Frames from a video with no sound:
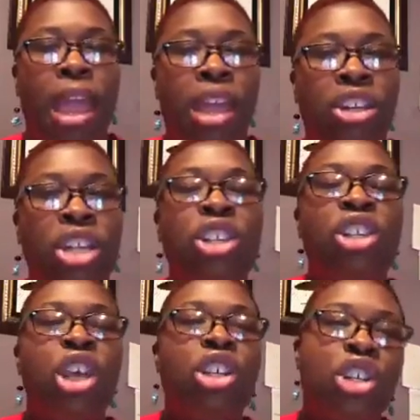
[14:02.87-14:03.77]
and
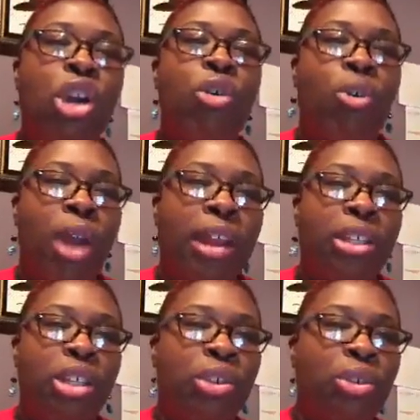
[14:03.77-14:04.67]
just show
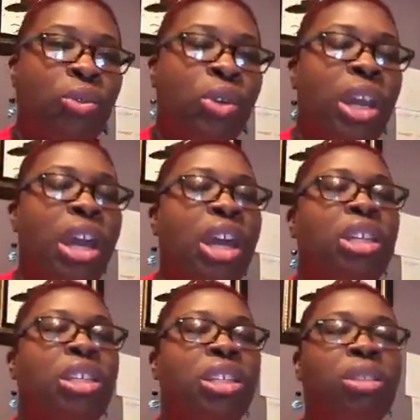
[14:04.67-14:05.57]
gratitude,
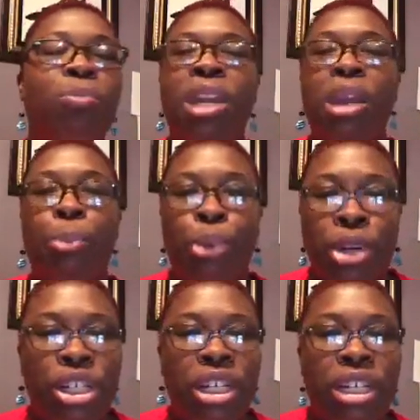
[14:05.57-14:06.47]
be
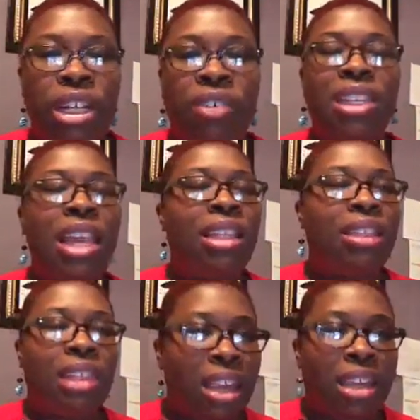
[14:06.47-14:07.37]
appreciative, say
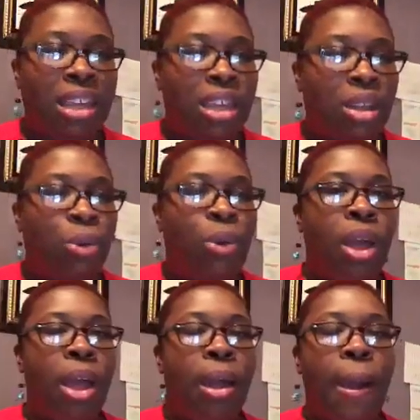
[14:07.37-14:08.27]
thank you.
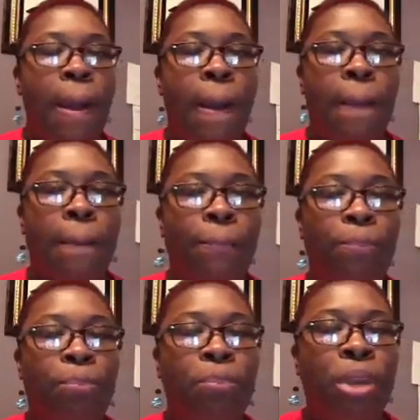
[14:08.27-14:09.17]

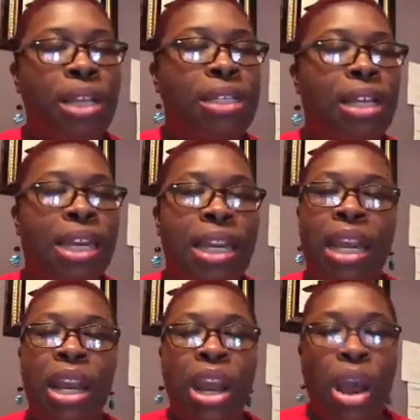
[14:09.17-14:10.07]
Because
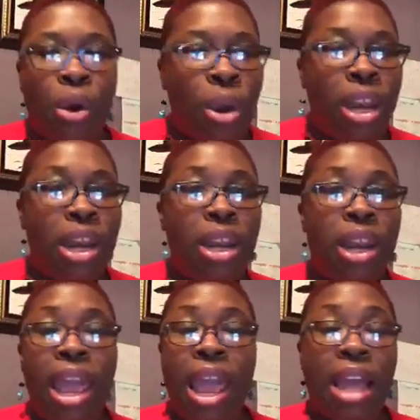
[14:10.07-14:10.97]
again, no one
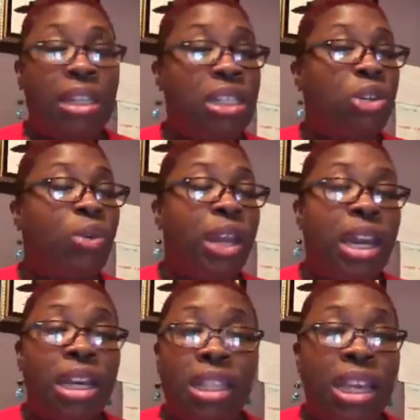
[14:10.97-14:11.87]
has to do
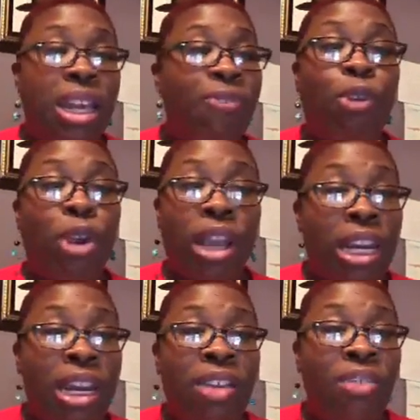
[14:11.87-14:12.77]
anything for
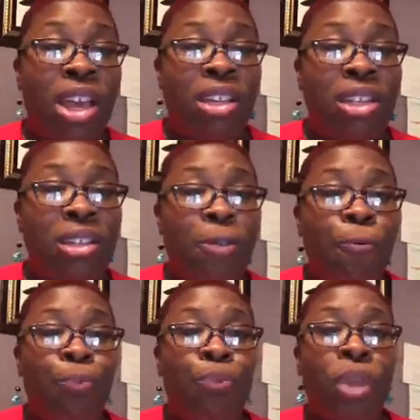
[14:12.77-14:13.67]
any of us,
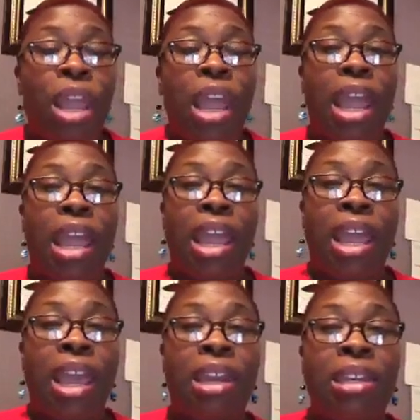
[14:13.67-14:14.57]

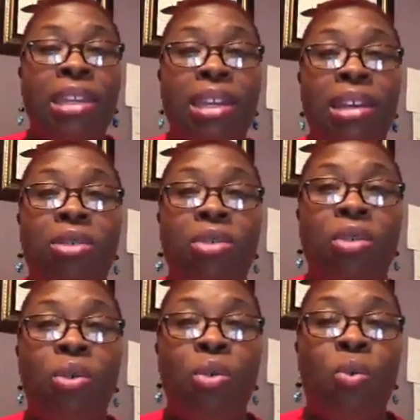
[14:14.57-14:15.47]
and
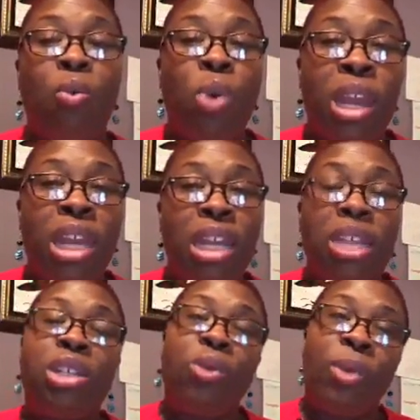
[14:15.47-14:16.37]
we
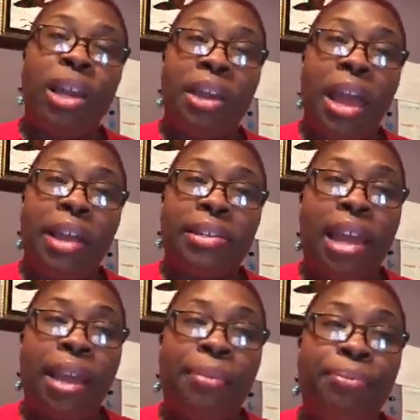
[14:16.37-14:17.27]
need to recognize
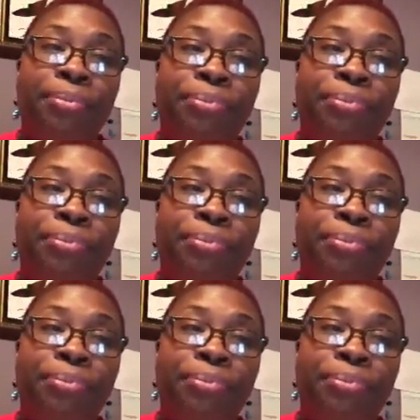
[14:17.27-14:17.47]
that.